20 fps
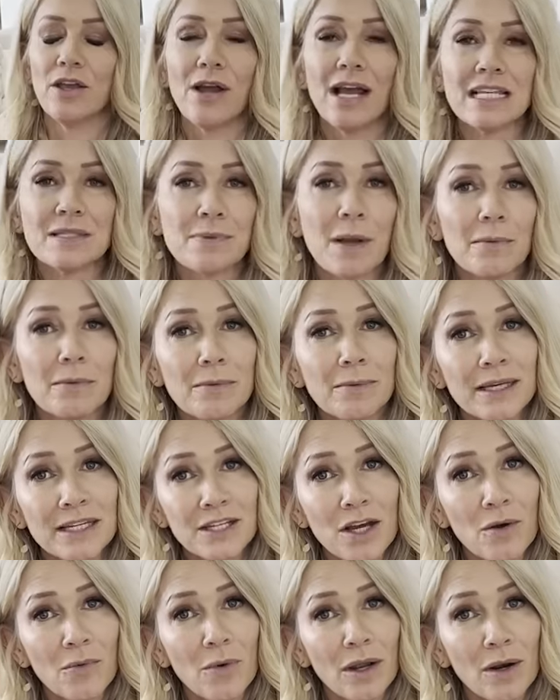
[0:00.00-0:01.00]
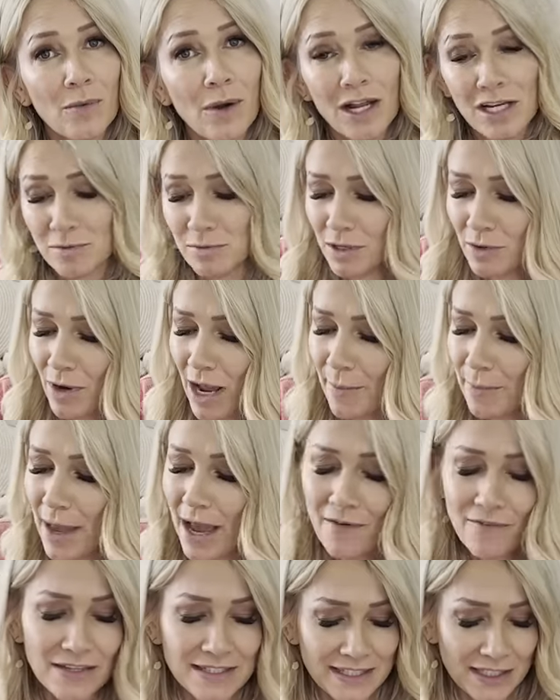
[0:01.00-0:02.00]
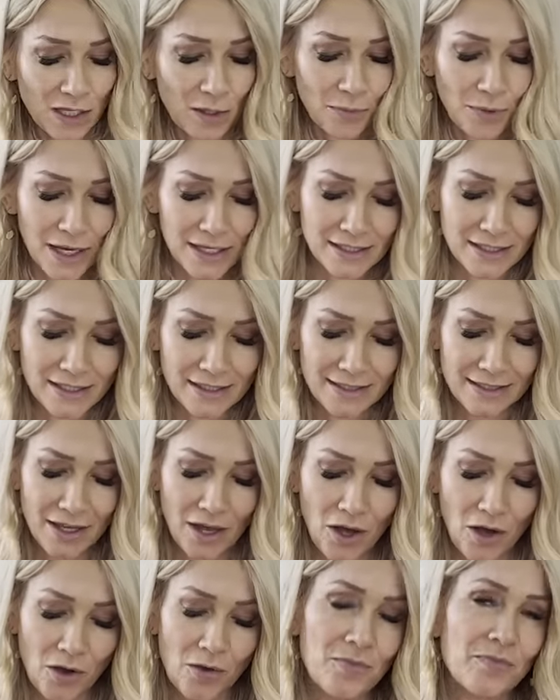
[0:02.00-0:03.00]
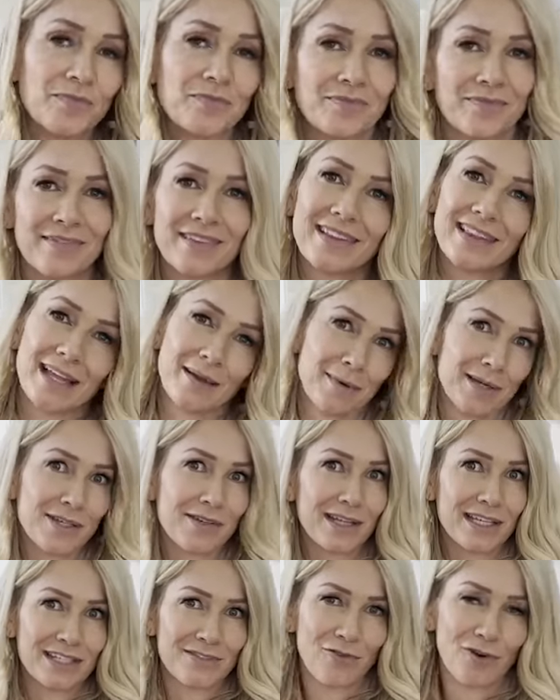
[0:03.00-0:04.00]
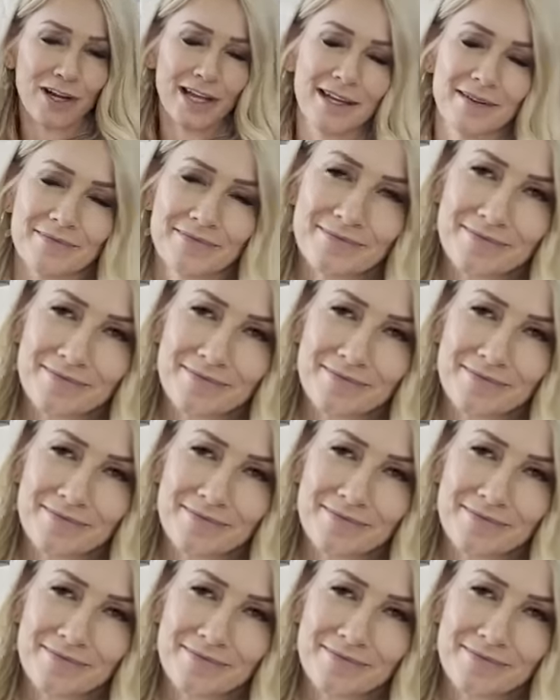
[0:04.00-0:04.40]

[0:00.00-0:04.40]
You guys probably don't want to watch me wrap every single present, so let me do this for you.